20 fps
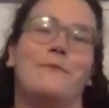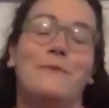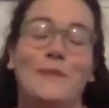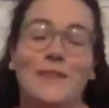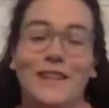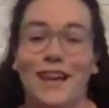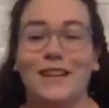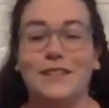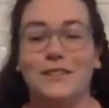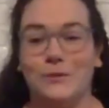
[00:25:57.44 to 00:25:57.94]

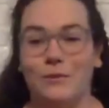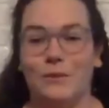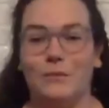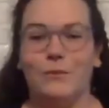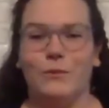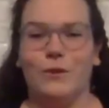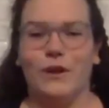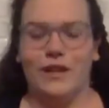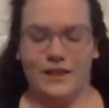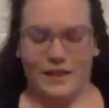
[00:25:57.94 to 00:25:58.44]
Yeah, so we've
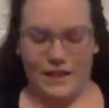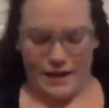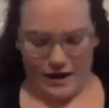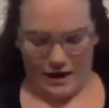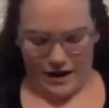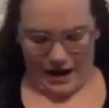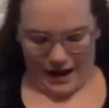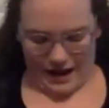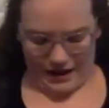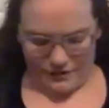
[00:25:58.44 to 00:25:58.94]
been working
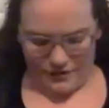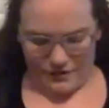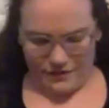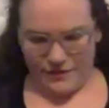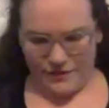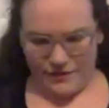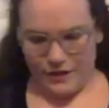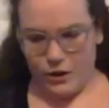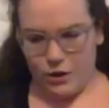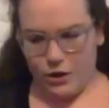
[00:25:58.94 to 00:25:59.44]
there, and
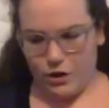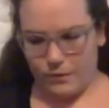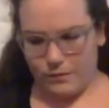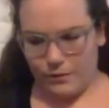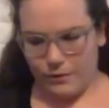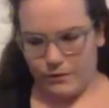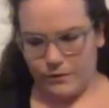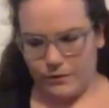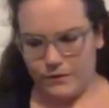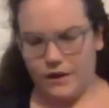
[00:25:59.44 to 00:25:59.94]
the New York
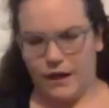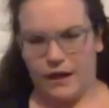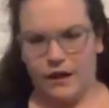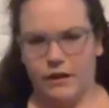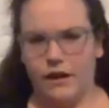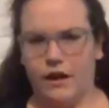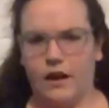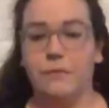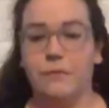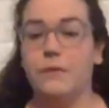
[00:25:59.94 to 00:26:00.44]
Post
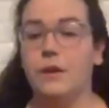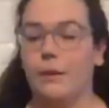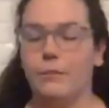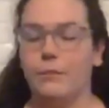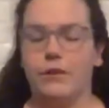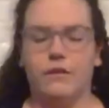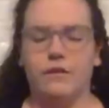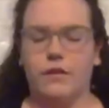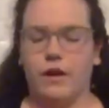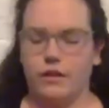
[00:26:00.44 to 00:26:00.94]
and a
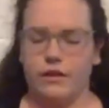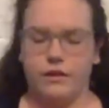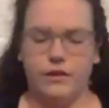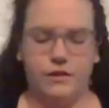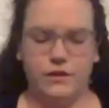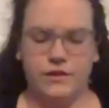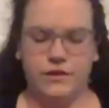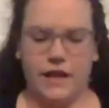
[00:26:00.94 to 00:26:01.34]
number of other news